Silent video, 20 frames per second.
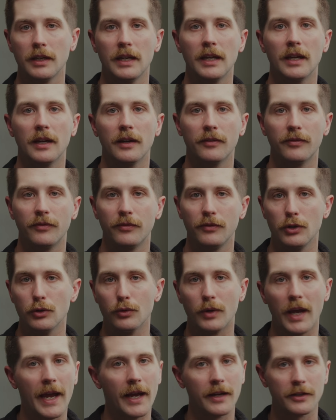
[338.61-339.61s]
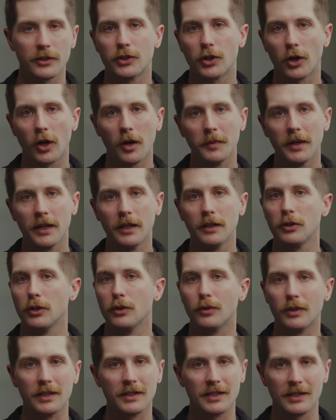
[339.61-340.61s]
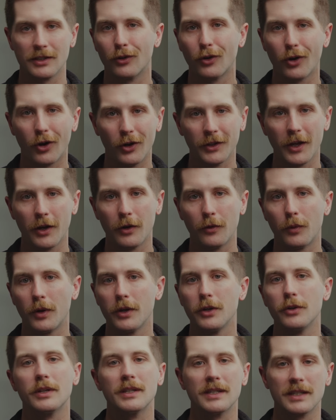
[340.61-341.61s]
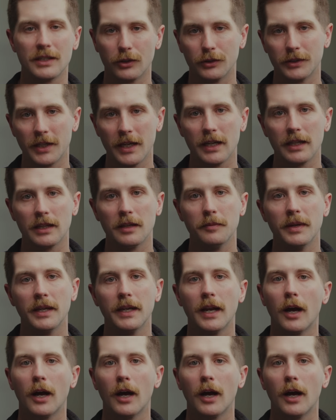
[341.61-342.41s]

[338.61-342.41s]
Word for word: if you can't determine it, you can still call 911, you can still take them in.